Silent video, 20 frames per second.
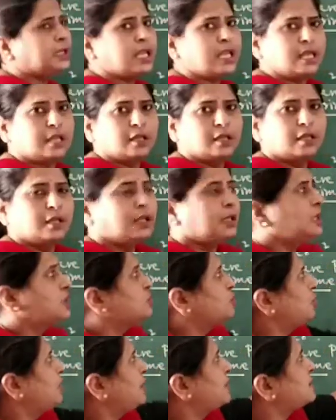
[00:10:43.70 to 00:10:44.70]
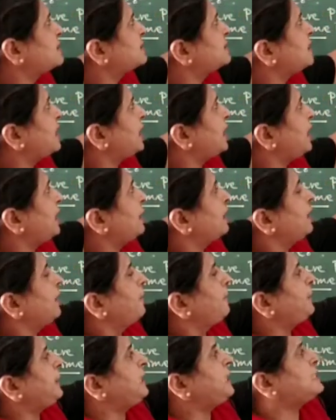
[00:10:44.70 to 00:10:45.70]
t. So let's take
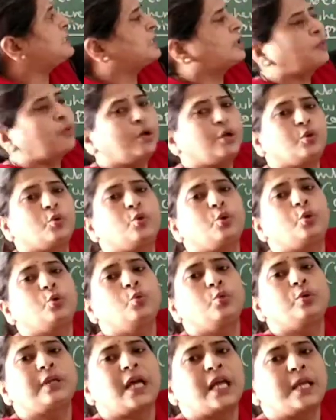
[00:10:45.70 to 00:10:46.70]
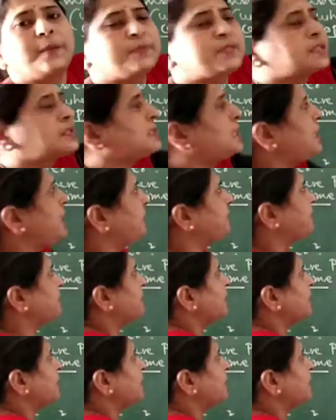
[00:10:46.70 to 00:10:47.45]
p is equal to 2 times t.